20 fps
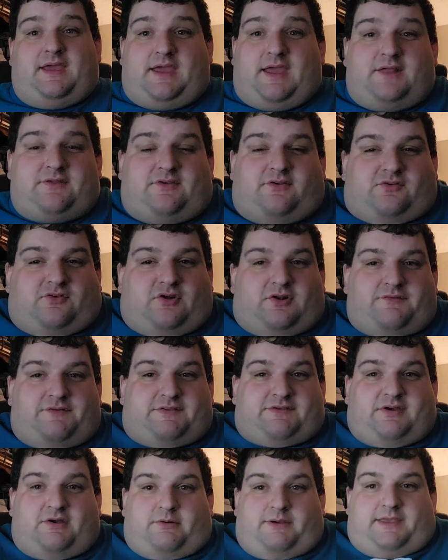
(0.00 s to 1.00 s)
it's as good of a
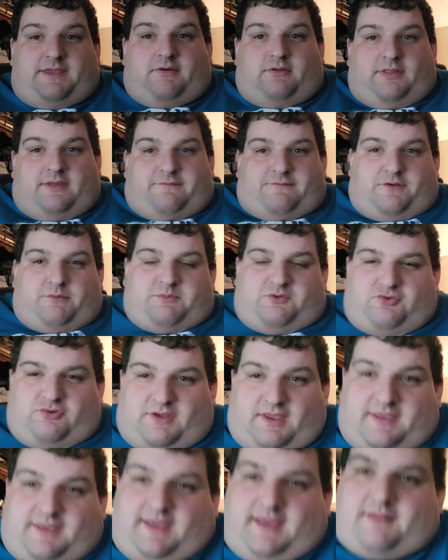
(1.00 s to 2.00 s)
Terry Gilliam film as you
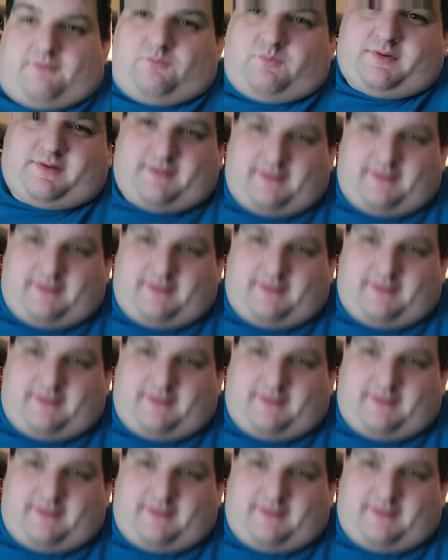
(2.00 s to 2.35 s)
can get.